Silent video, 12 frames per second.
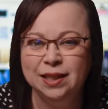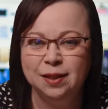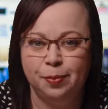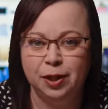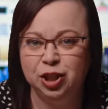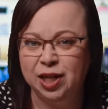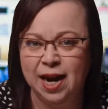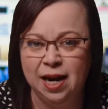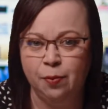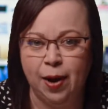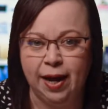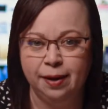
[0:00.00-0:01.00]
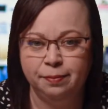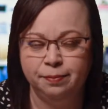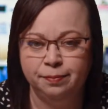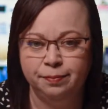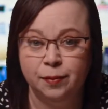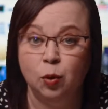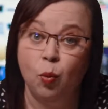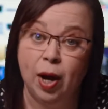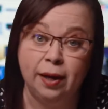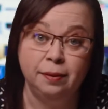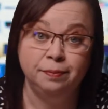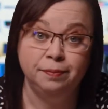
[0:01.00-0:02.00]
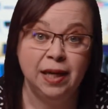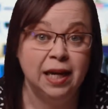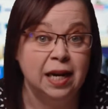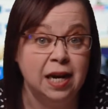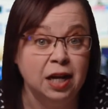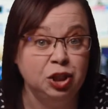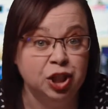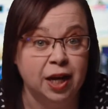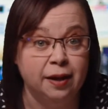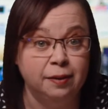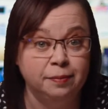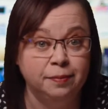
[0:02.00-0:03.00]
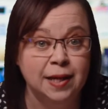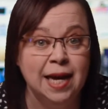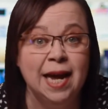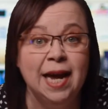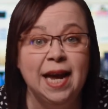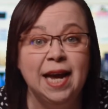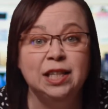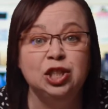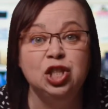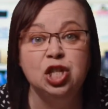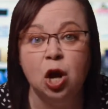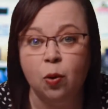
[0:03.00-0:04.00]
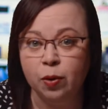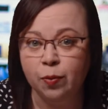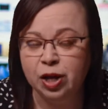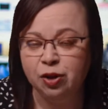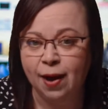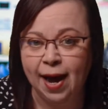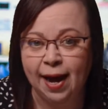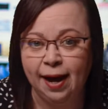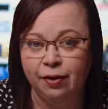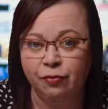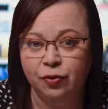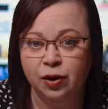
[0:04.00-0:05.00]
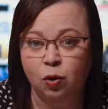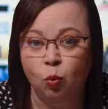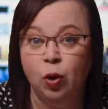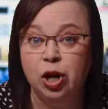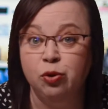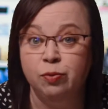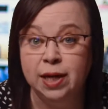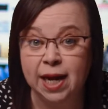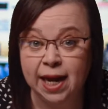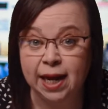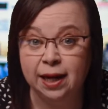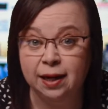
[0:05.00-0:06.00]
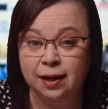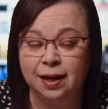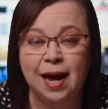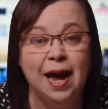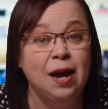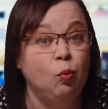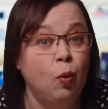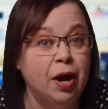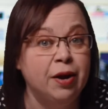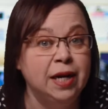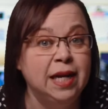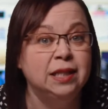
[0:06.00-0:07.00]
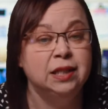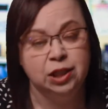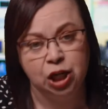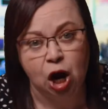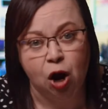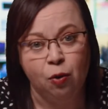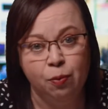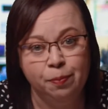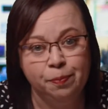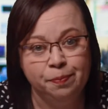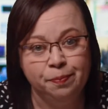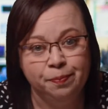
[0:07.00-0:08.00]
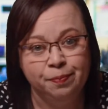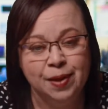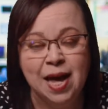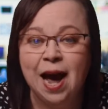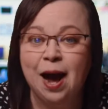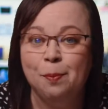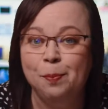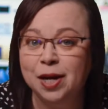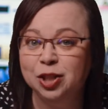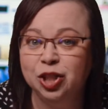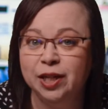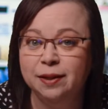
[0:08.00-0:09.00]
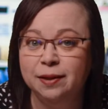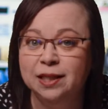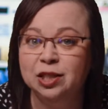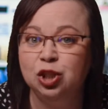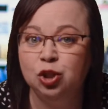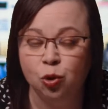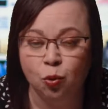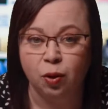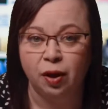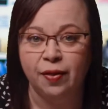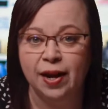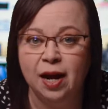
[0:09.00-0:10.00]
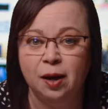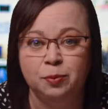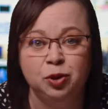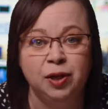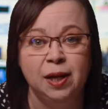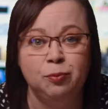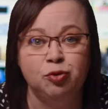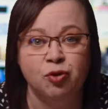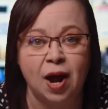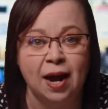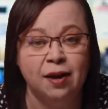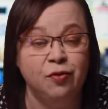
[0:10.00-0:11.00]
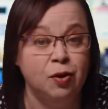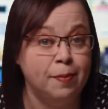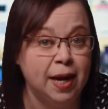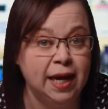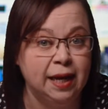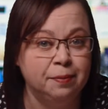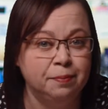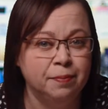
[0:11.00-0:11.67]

A budget anyway? Well, in a nutshell, it's knowing what you have, what you need, and where it needs to go. A budget is a tool that helps you keep track of your money.